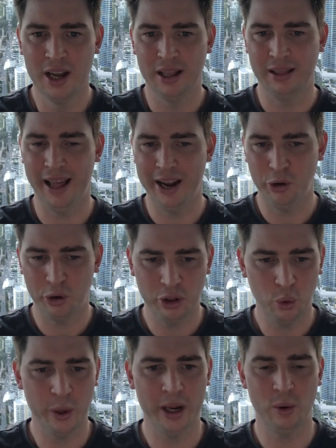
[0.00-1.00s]
Later in the
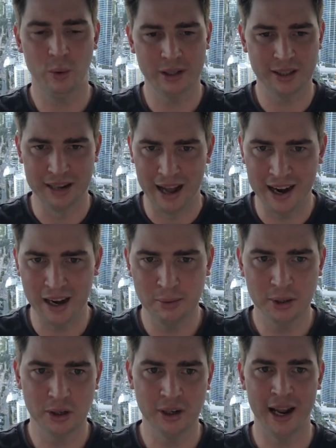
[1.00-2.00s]
week, once
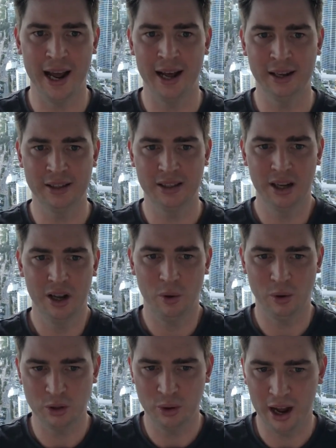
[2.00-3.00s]
lineups are announced,
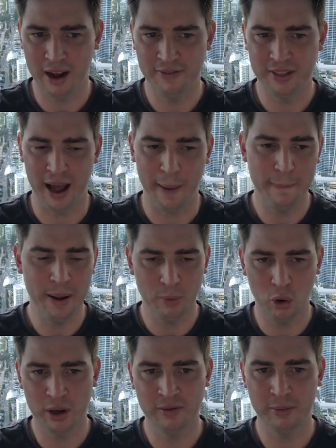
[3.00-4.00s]
once we have that bit
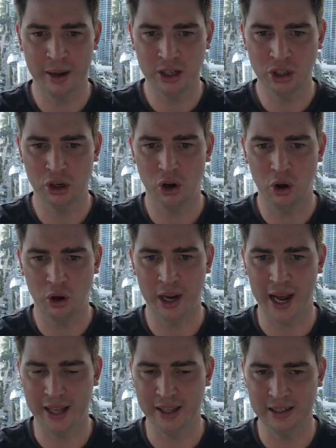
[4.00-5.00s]
more information on
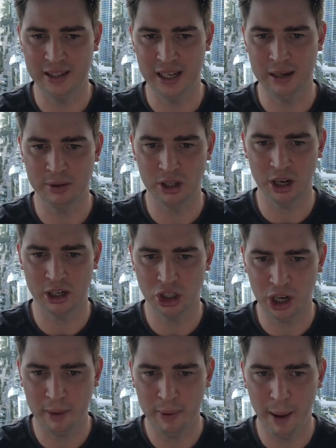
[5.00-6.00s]
how these teams are going to
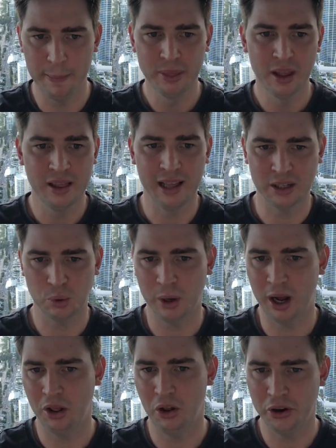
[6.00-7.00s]
shape up, that's when
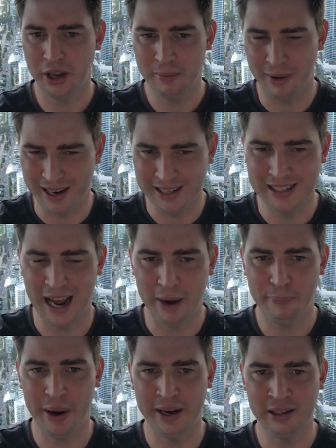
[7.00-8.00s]
I'll lock in my
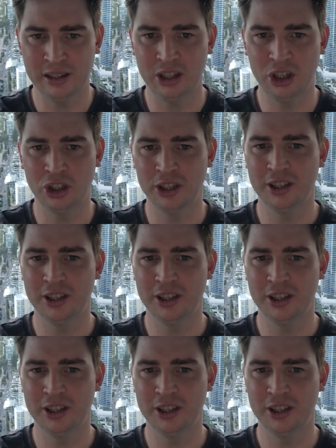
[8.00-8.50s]
exact betting decisions.